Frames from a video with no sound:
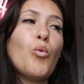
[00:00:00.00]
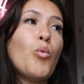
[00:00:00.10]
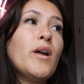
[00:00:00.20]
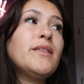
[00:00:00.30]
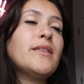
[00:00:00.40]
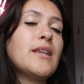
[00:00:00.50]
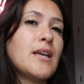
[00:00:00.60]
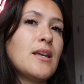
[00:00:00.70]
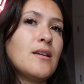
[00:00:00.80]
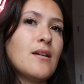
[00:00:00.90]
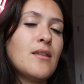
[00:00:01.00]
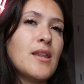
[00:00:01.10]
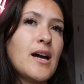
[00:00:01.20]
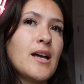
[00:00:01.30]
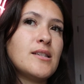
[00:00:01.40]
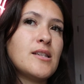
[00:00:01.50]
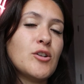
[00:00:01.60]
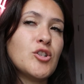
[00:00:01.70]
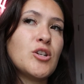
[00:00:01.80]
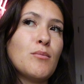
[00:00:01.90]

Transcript: one thing that Sarah